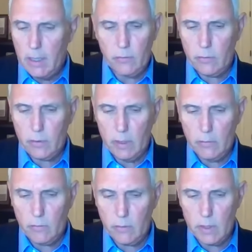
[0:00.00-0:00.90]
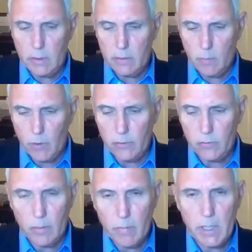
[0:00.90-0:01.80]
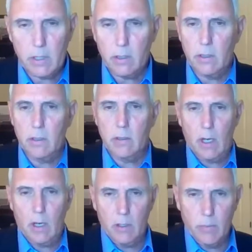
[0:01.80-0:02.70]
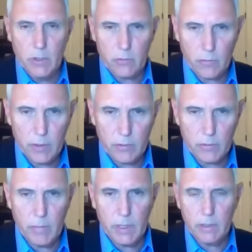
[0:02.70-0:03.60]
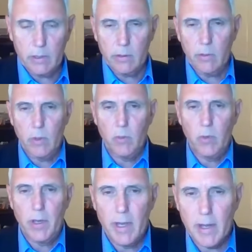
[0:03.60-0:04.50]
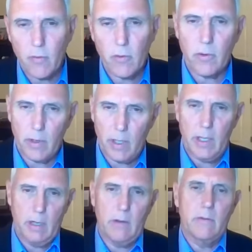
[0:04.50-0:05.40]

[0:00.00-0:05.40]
as, as uh, the president made clear, our administration made clear, we will never allow,